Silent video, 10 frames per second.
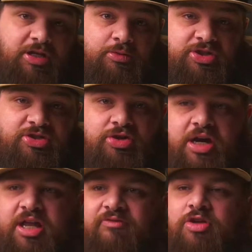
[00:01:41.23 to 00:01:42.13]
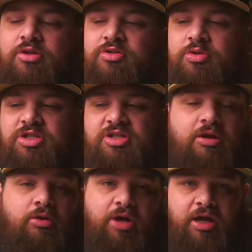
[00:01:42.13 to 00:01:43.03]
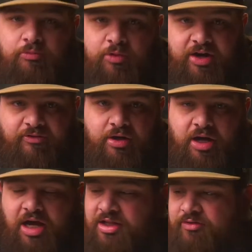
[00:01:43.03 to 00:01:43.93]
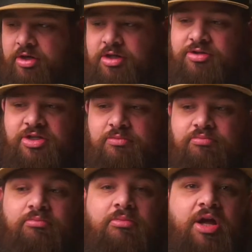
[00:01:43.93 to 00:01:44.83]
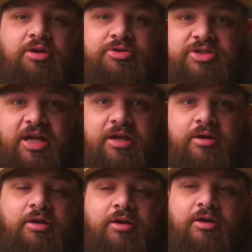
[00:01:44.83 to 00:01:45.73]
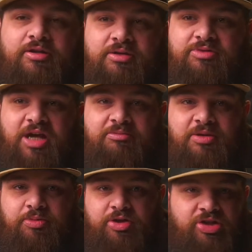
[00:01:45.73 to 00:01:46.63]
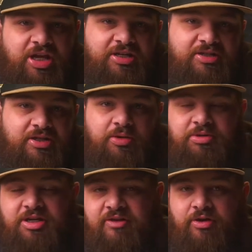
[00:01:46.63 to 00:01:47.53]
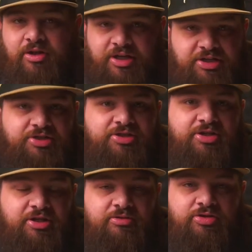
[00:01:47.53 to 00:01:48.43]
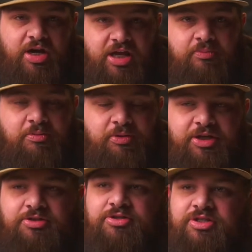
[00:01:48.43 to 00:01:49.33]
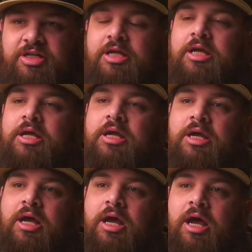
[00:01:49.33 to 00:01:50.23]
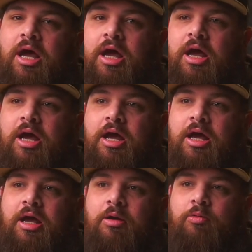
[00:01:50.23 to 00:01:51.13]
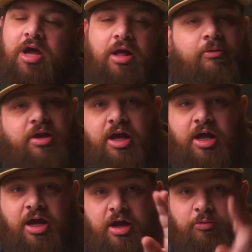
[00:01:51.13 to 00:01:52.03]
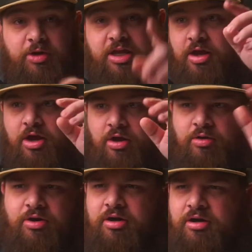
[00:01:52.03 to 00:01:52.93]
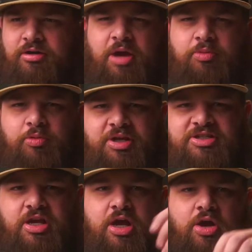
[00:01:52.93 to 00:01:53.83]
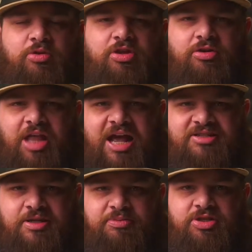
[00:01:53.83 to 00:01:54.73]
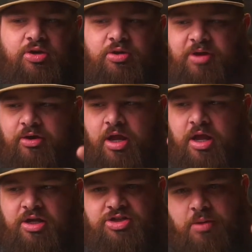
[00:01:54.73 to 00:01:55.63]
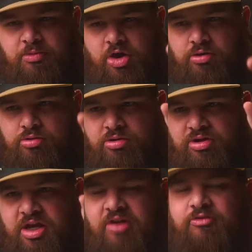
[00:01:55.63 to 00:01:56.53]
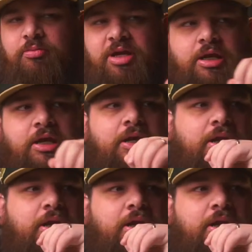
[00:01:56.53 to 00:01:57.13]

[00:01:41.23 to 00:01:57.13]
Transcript: he was just trying to get views, which is like, okay, whatever. I live on YouTube. I understand. Sometimes you put things a little bit differently just to try to get people interested. A week ago or a couple weeks ago, with their last episode about John MacArthur and the government,